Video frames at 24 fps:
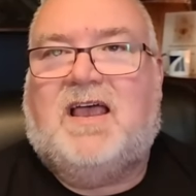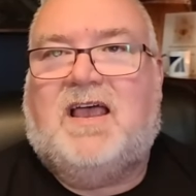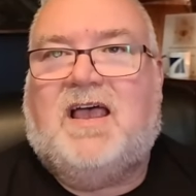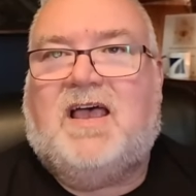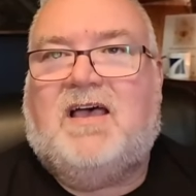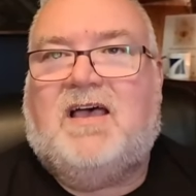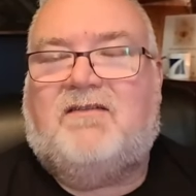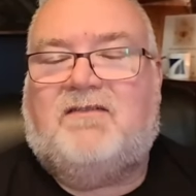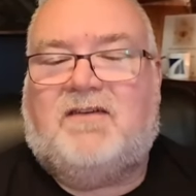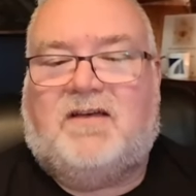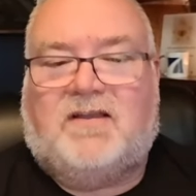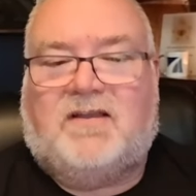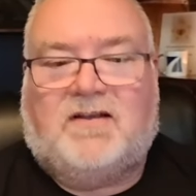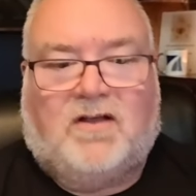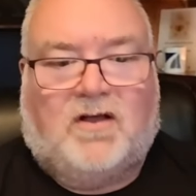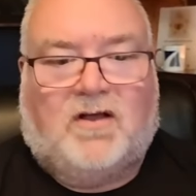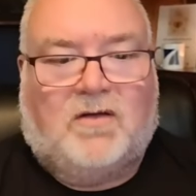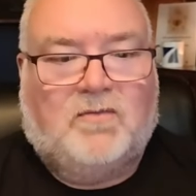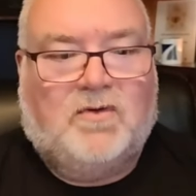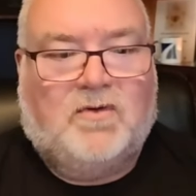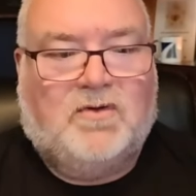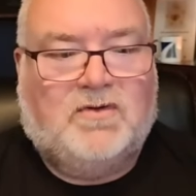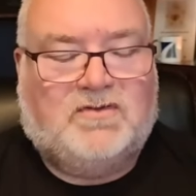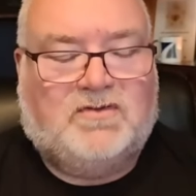have an
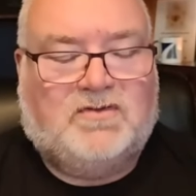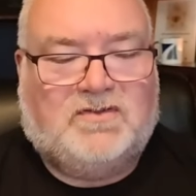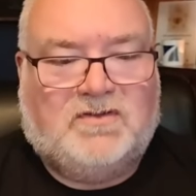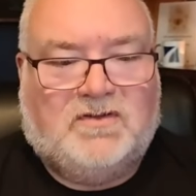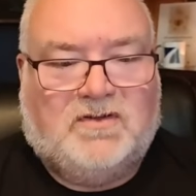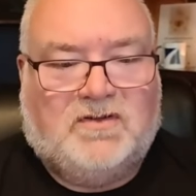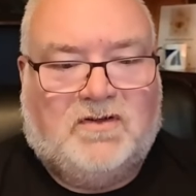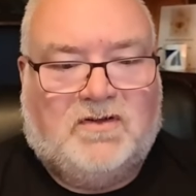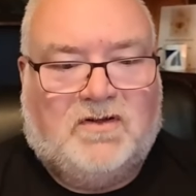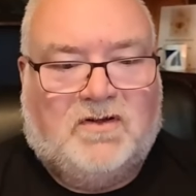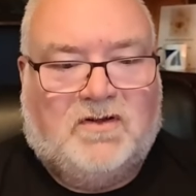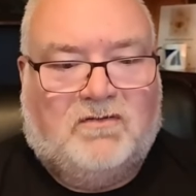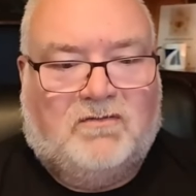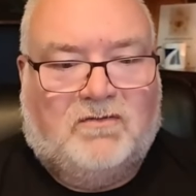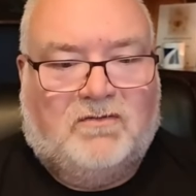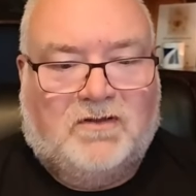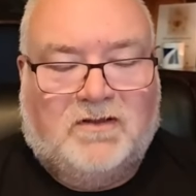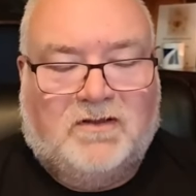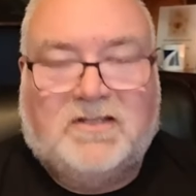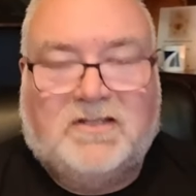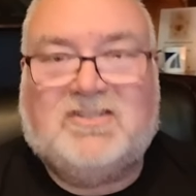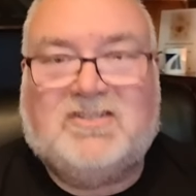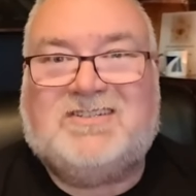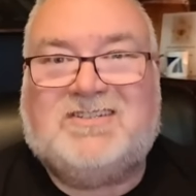almost
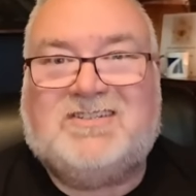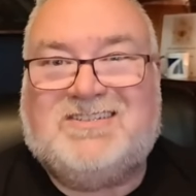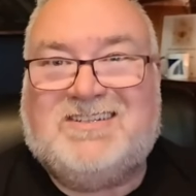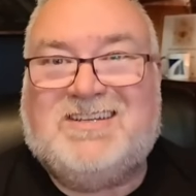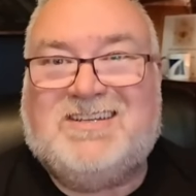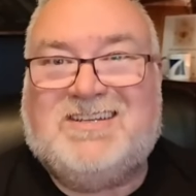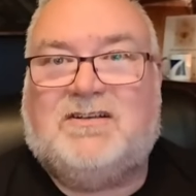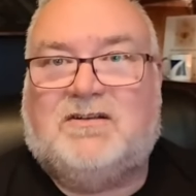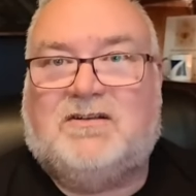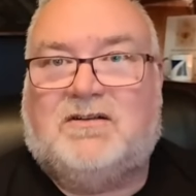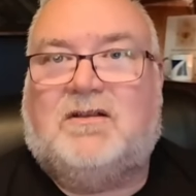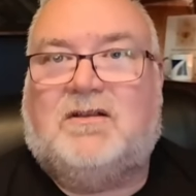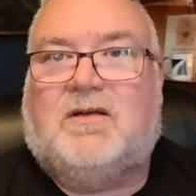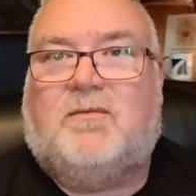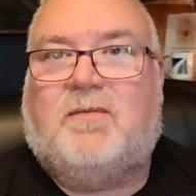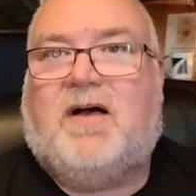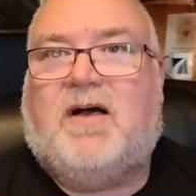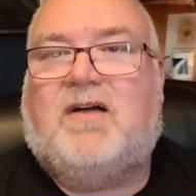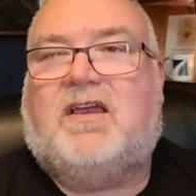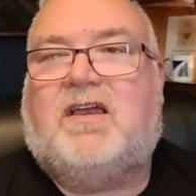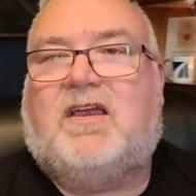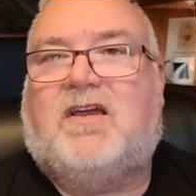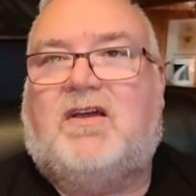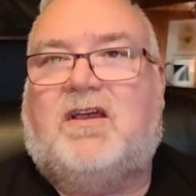religious zeal
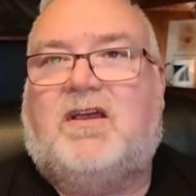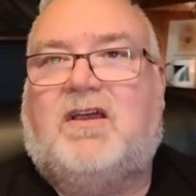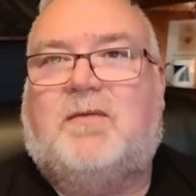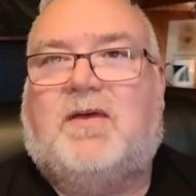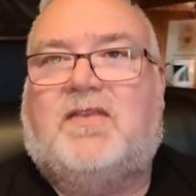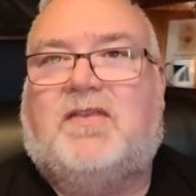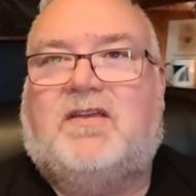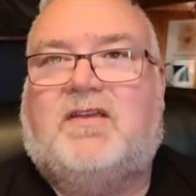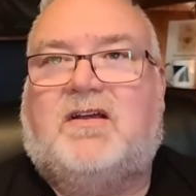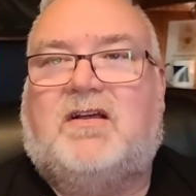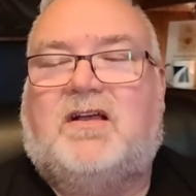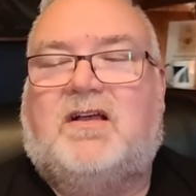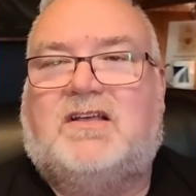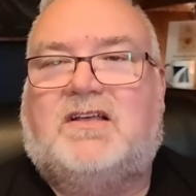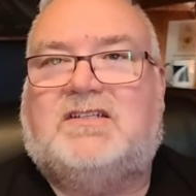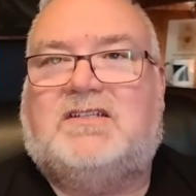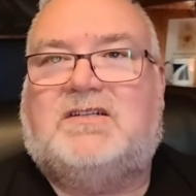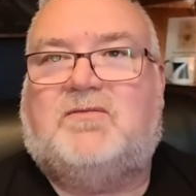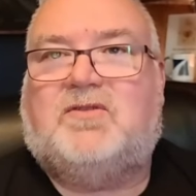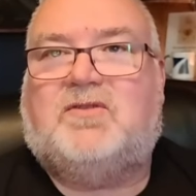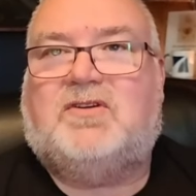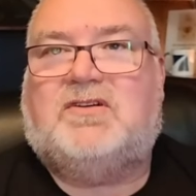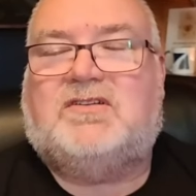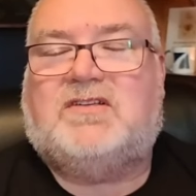about caring about their
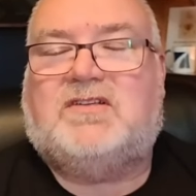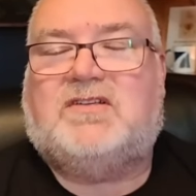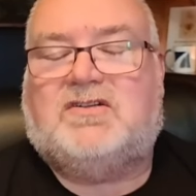customers.